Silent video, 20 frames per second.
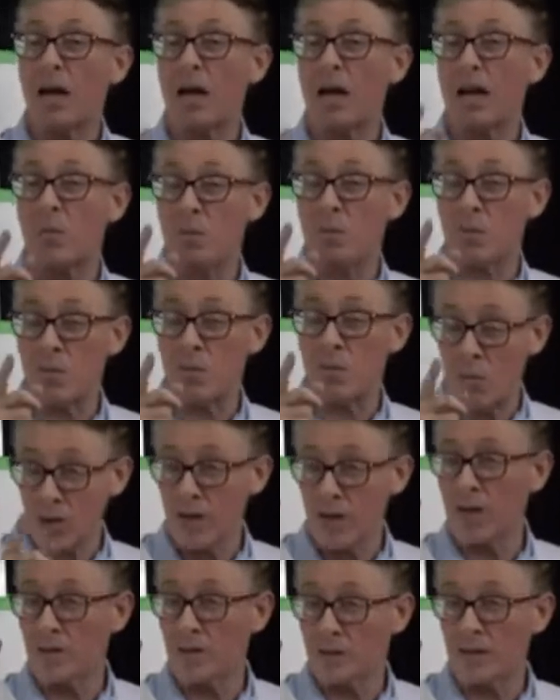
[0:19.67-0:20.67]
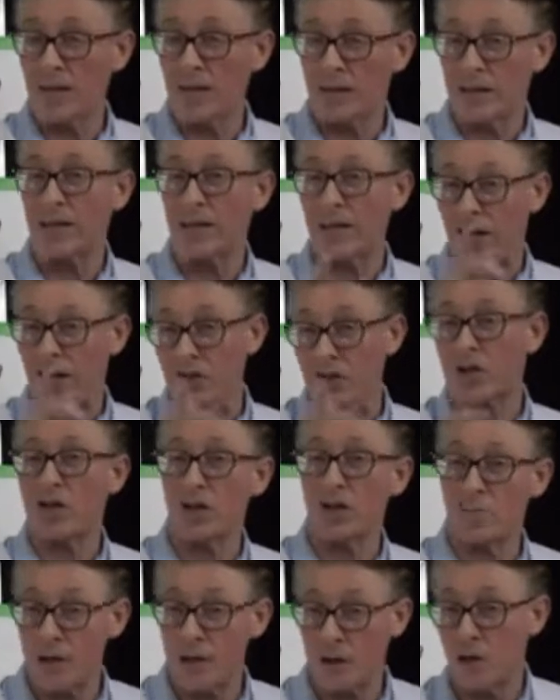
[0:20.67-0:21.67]
and I'm really thinking it's
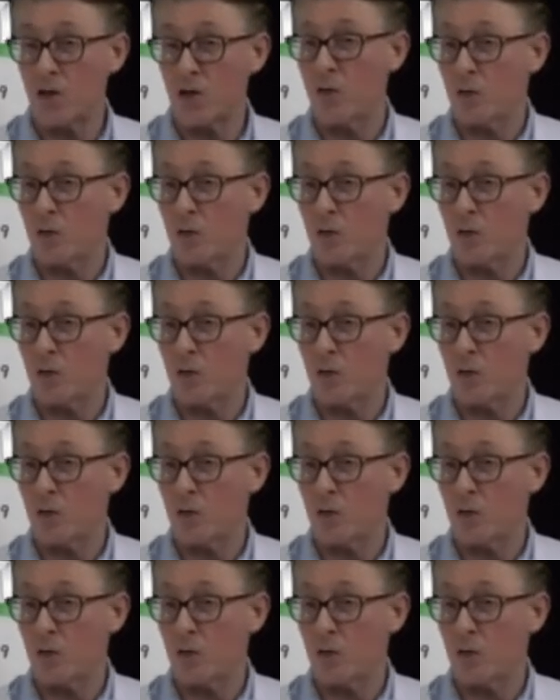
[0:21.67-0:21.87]
going to make